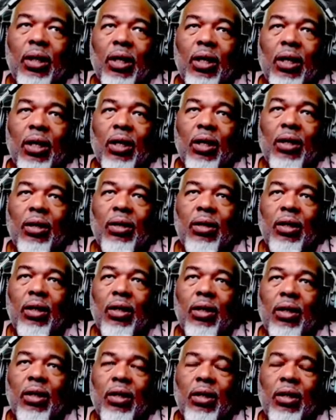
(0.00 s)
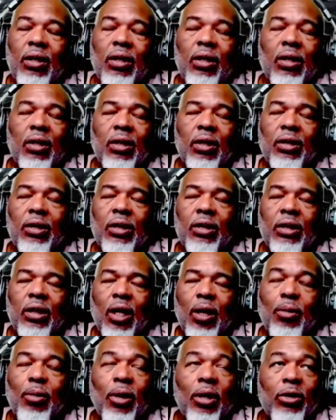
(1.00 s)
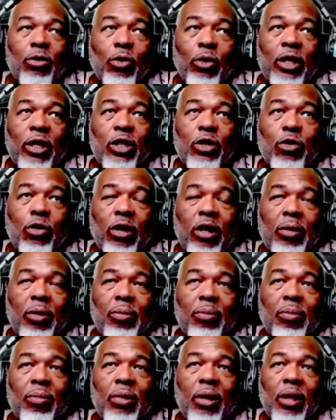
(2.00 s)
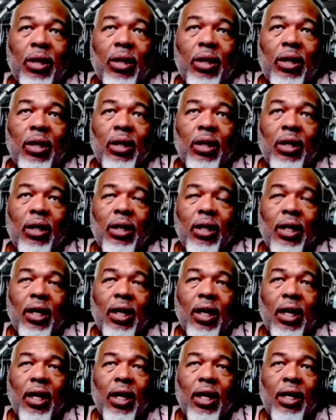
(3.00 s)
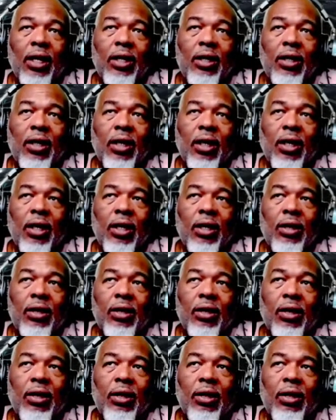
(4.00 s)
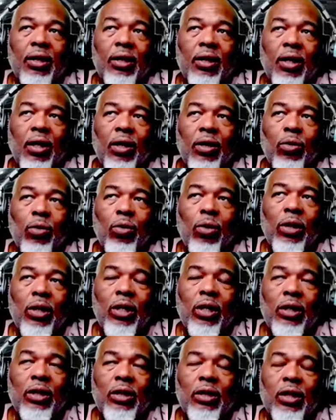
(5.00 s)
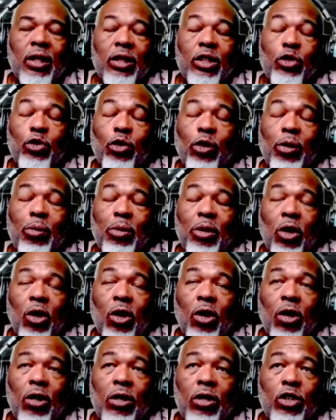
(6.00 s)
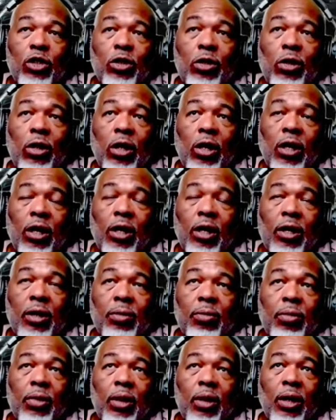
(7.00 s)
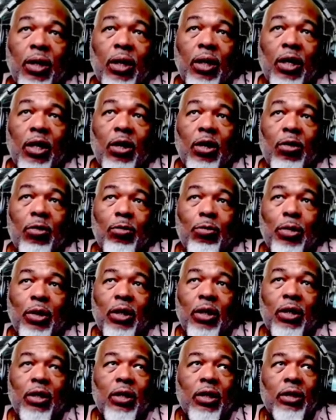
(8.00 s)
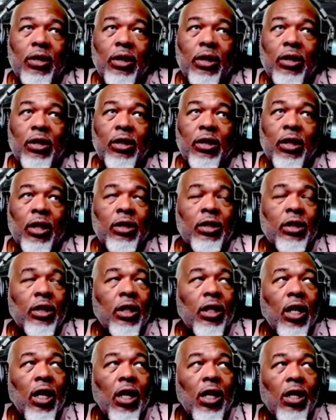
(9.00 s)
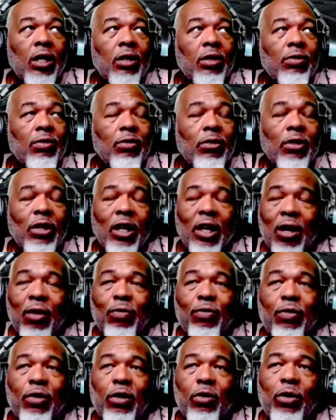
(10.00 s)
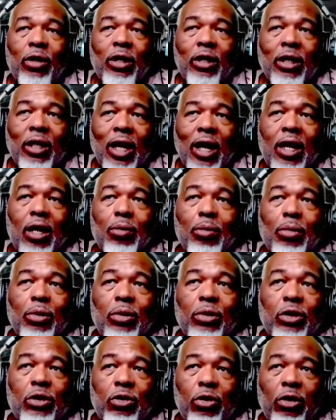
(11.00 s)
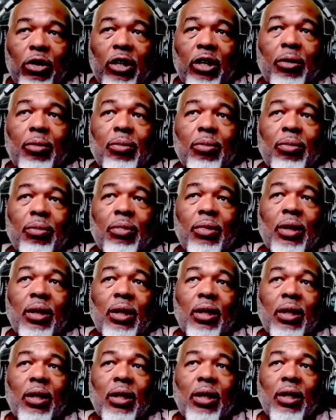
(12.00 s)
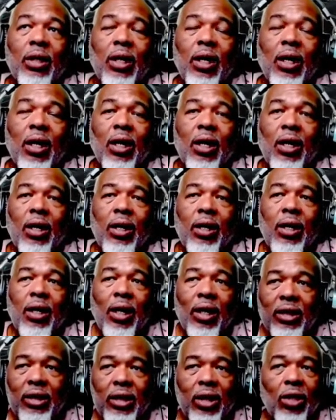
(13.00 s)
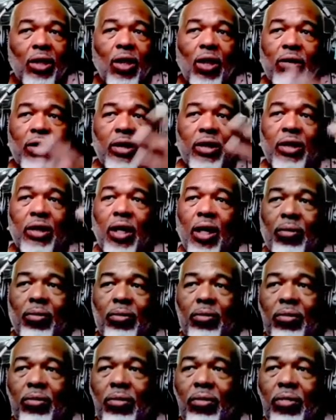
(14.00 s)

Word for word: uh, than this is, I'm on Restream. And uh, the other one is uh, StreamYard. Uh, but this is such an un-effing reliable stream. Uh, I set all this up,